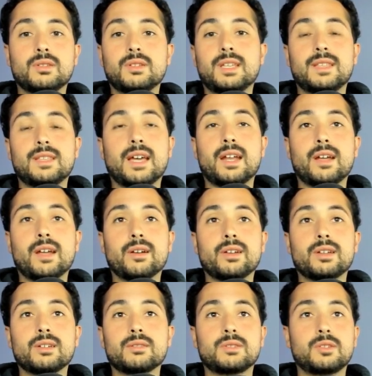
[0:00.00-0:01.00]
in that
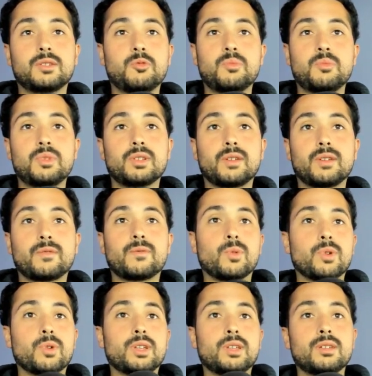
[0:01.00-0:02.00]
area. It would be like
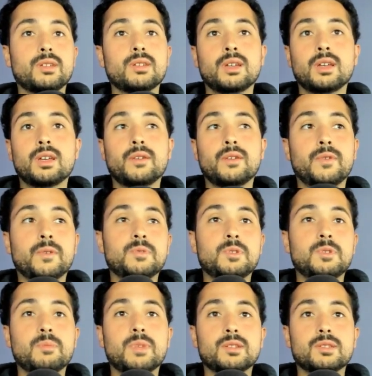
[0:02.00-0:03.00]
40-50
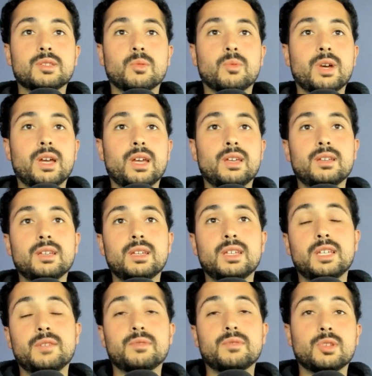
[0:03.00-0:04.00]
minutes away,
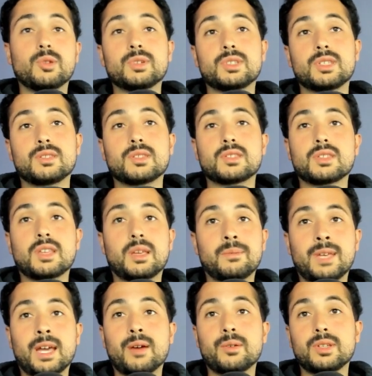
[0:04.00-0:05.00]
even though it's in the same
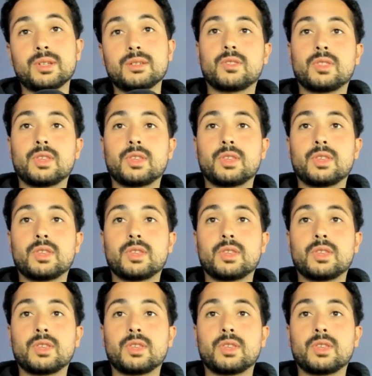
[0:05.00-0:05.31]
county.